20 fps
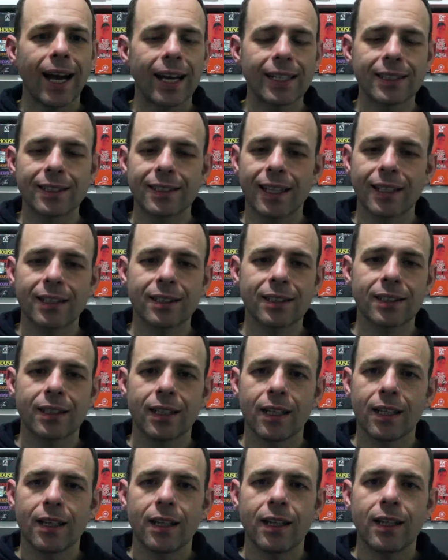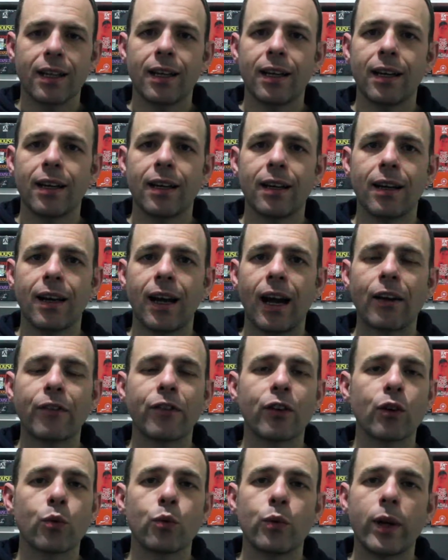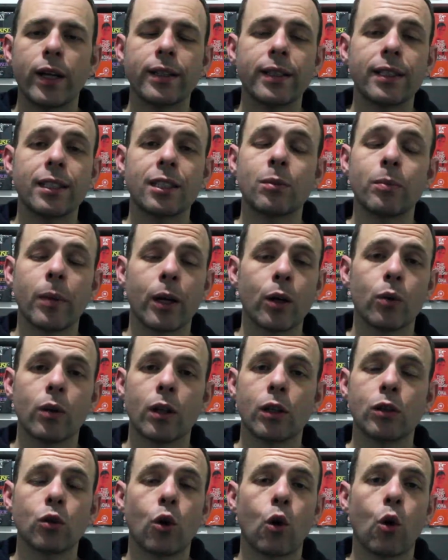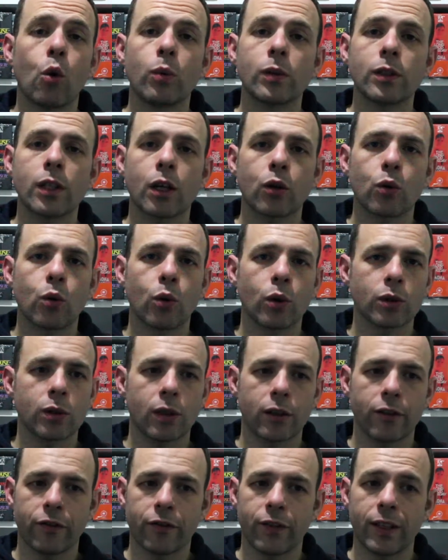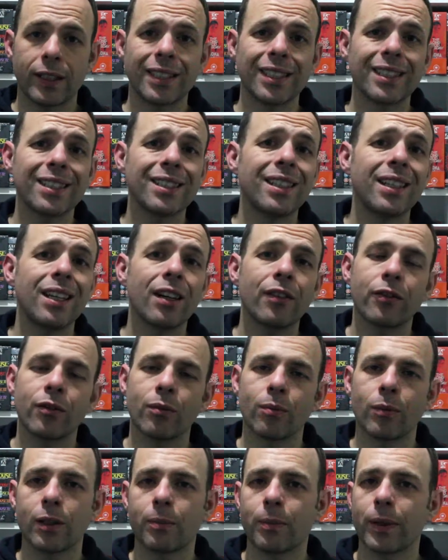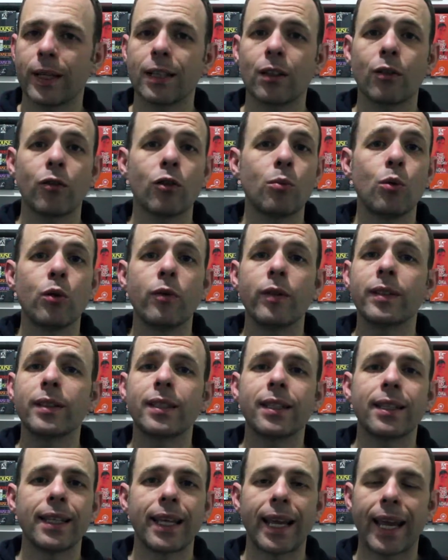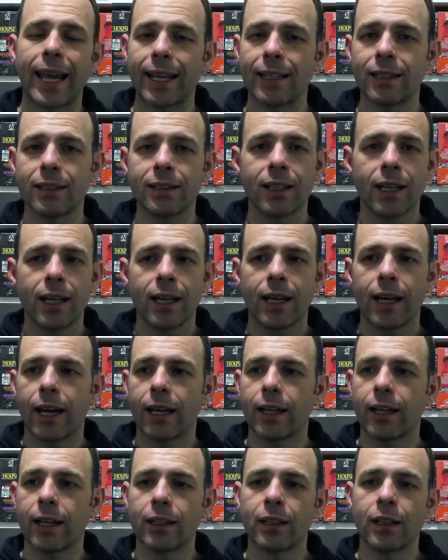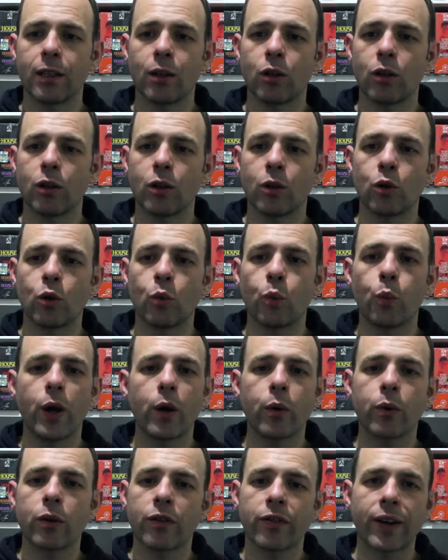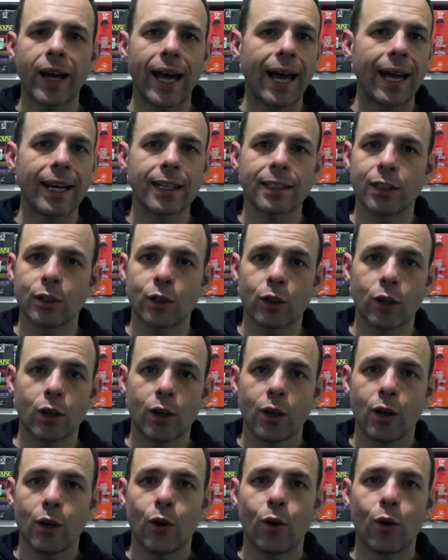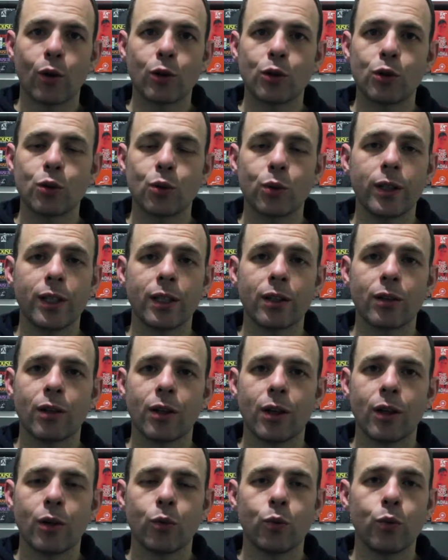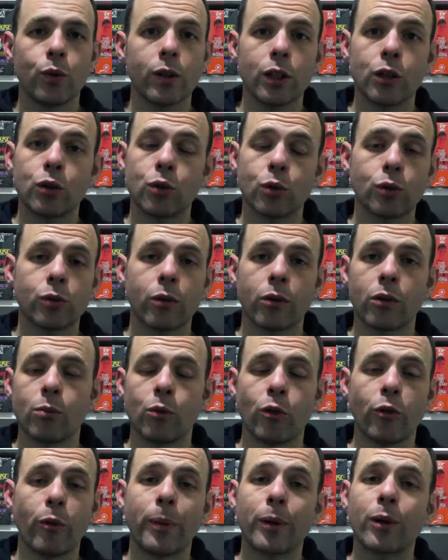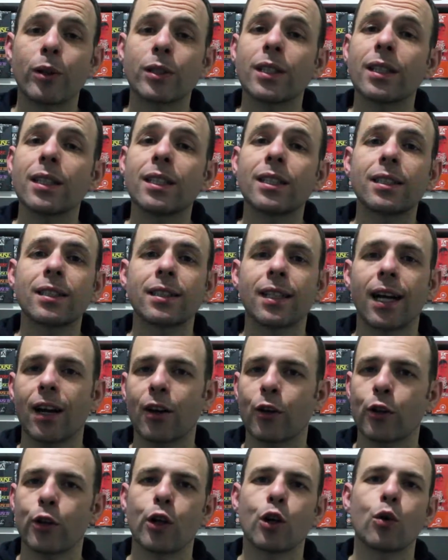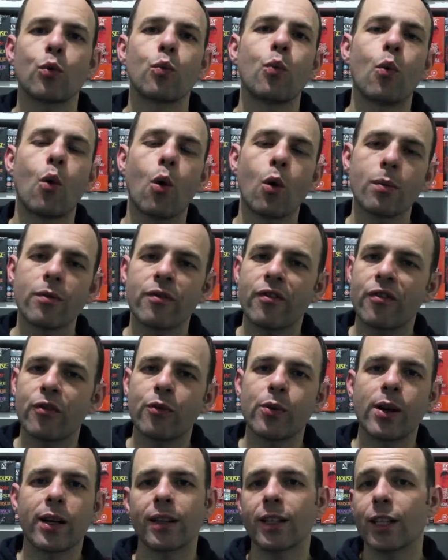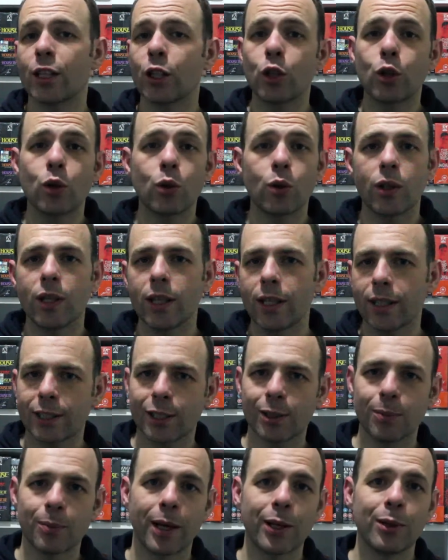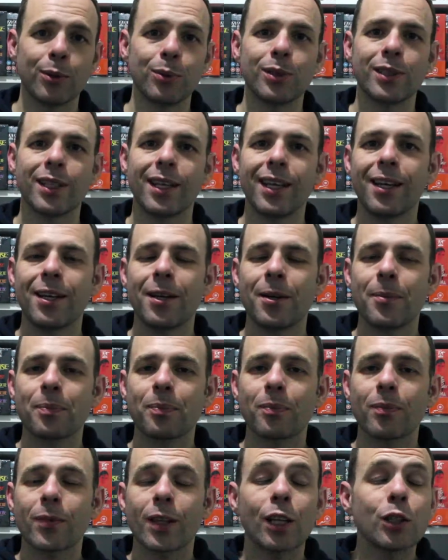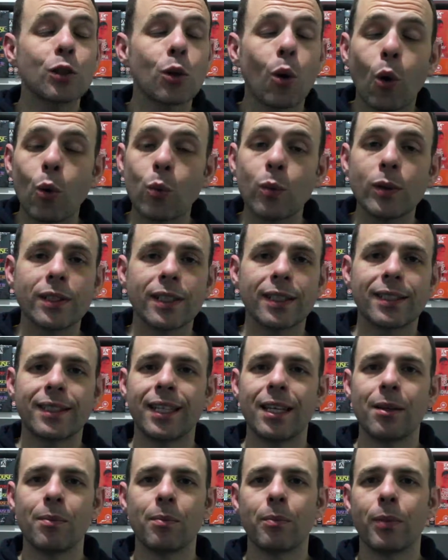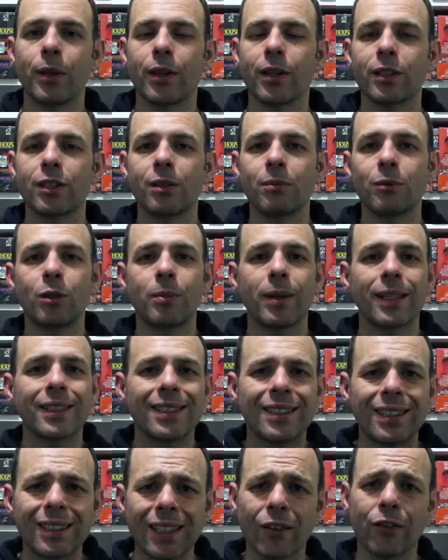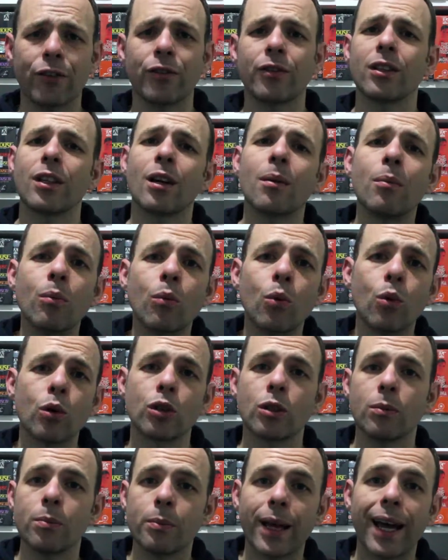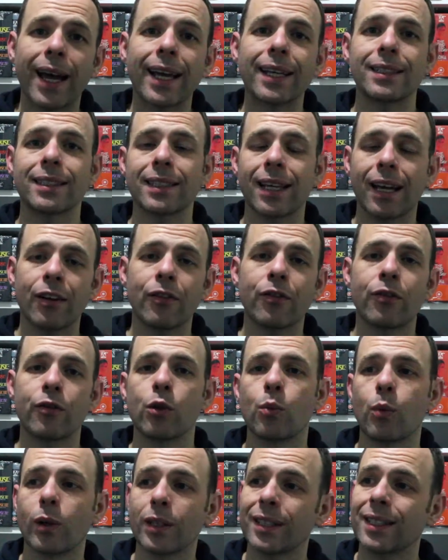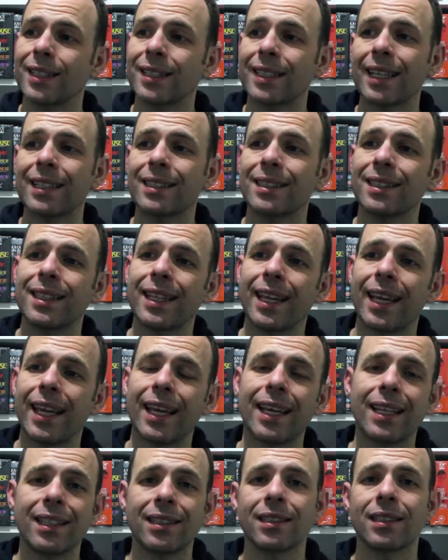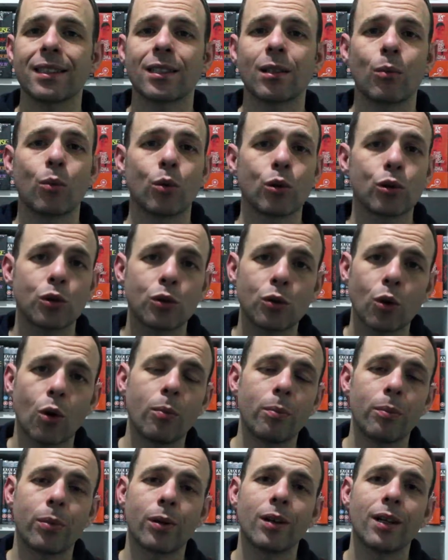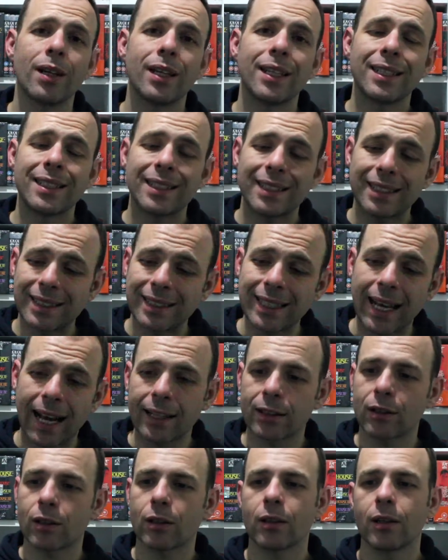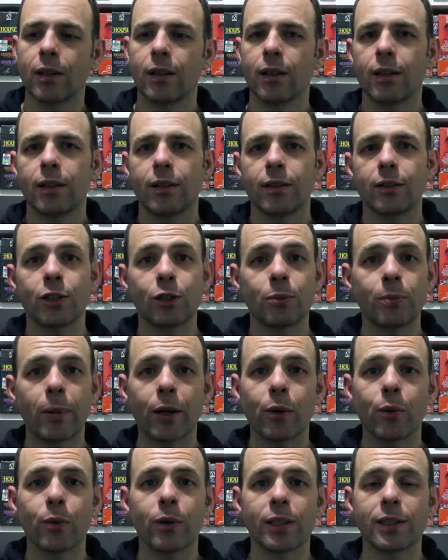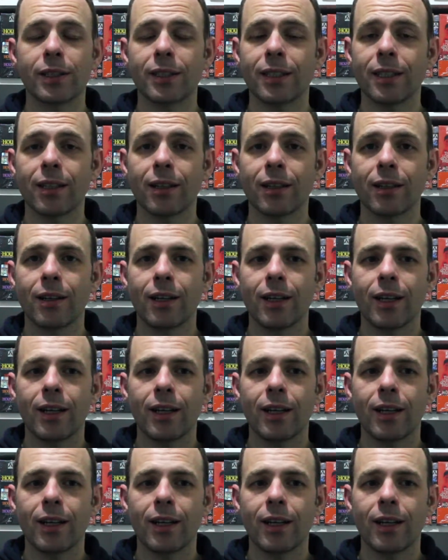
has this ever ready smile that is always across her face is there from the beginning of the movie to the end, and the, the wealth of acting on show here really shows throughout the movie because at the start they are warm, friendly, curious smiles. It's always the same, but there seems to be a different emotion behind everyone. And as you get to the end, it's a more somber, sadder smile that's there.